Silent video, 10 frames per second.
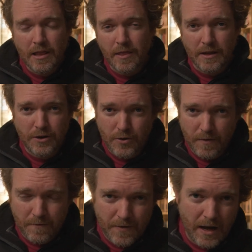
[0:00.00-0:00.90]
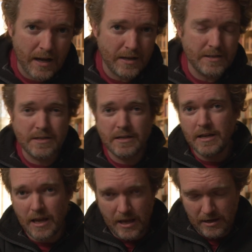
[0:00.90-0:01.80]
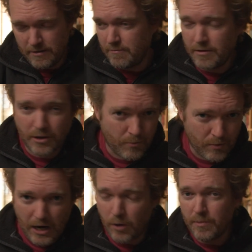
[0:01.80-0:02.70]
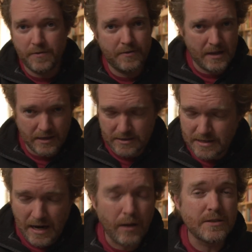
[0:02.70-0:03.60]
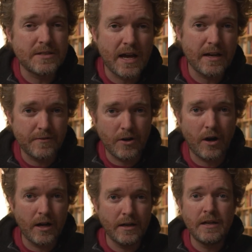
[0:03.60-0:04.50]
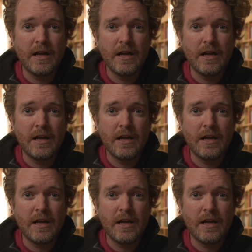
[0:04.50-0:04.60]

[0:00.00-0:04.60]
that you could find in the realm of things outside of God